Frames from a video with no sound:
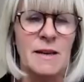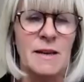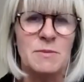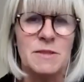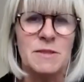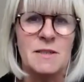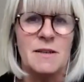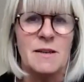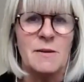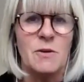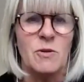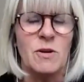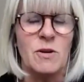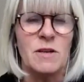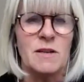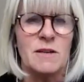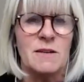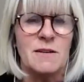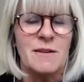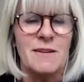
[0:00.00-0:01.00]
I
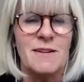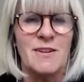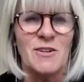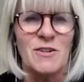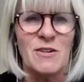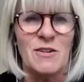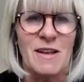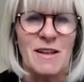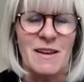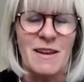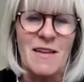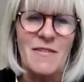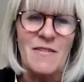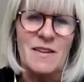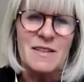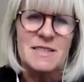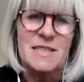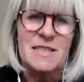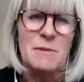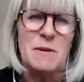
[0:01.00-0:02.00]
like the
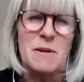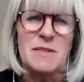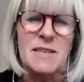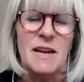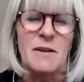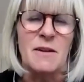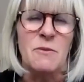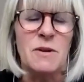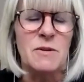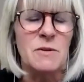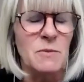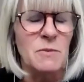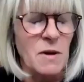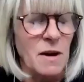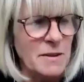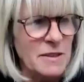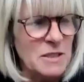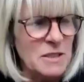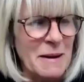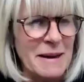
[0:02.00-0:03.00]
team. I was
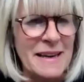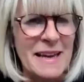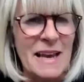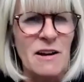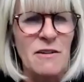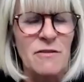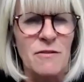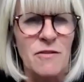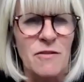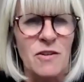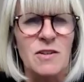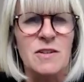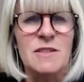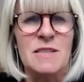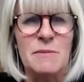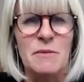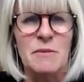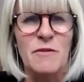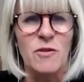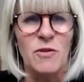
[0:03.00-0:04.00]
saying to Maggie
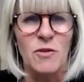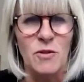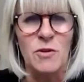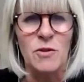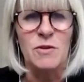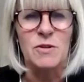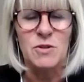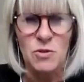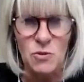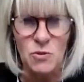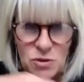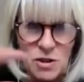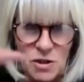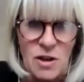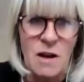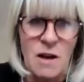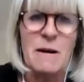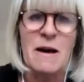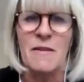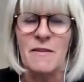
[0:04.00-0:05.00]
Alfonsi before, who's talked a
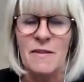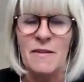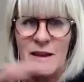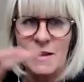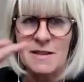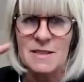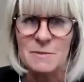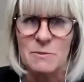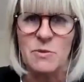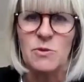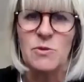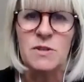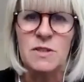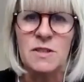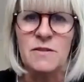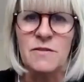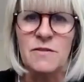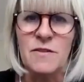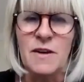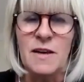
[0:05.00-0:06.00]
lot about that
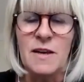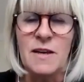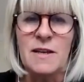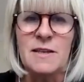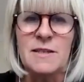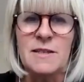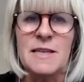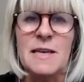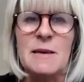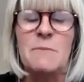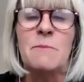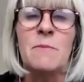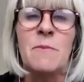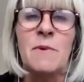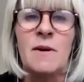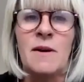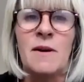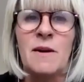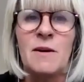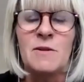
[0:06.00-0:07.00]
supportive team
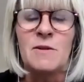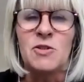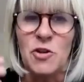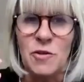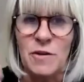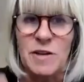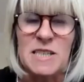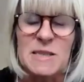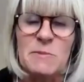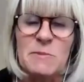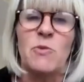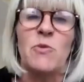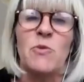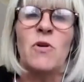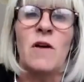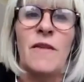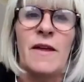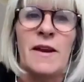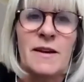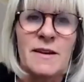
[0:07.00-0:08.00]
during
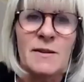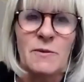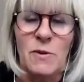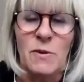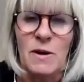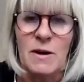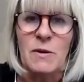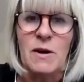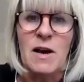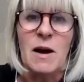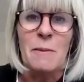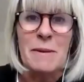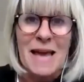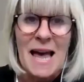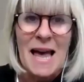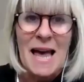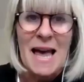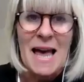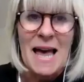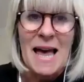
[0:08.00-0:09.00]
sport and then coming
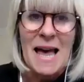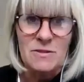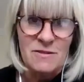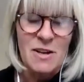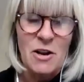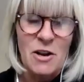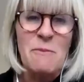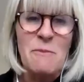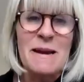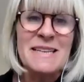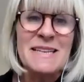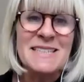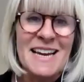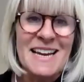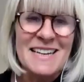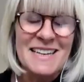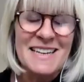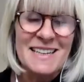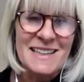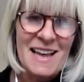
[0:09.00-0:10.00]
out of, you know,
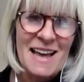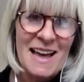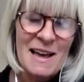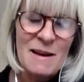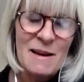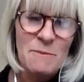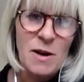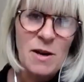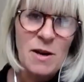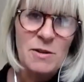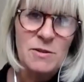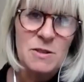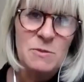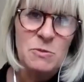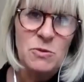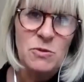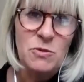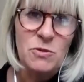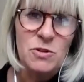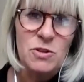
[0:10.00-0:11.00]
maintaining that
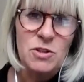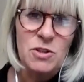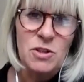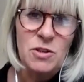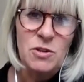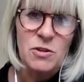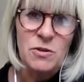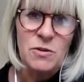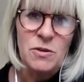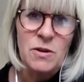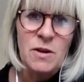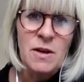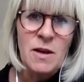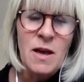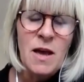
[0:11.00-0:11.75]
post-sport too.